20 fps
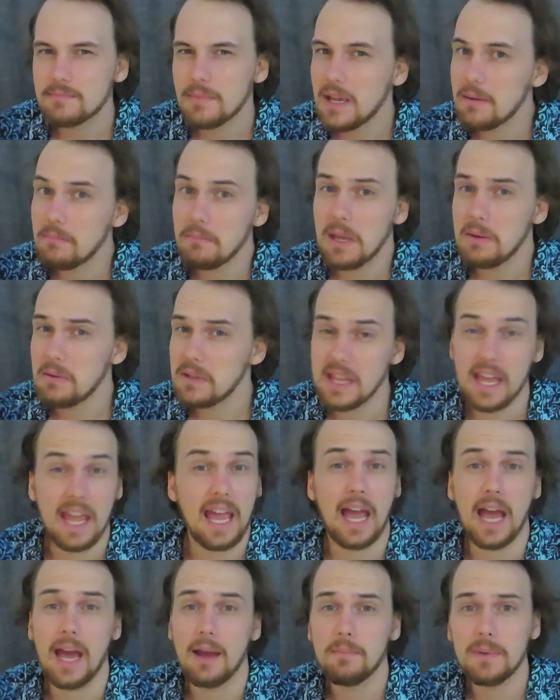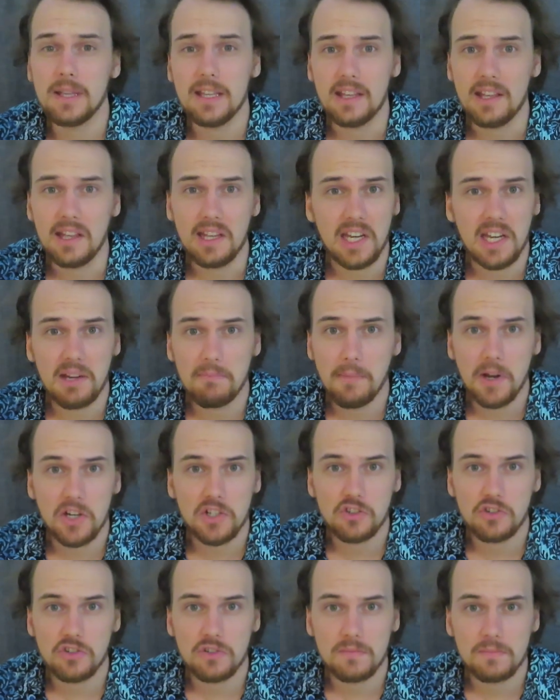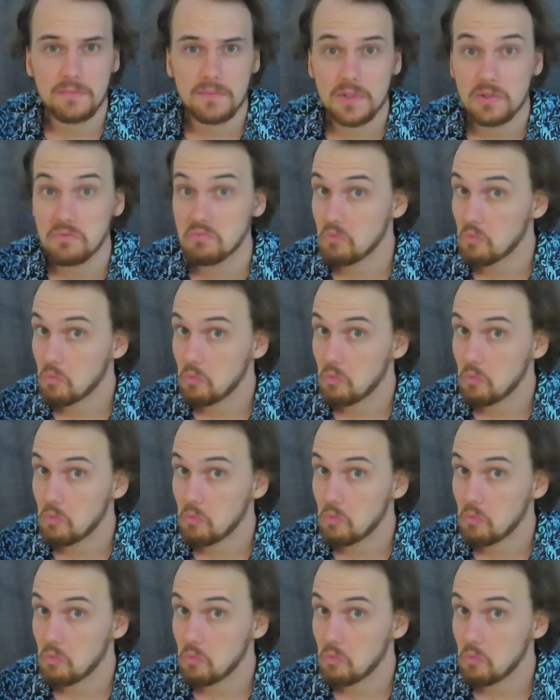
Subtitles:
Maybe they're happy eating mushrooms.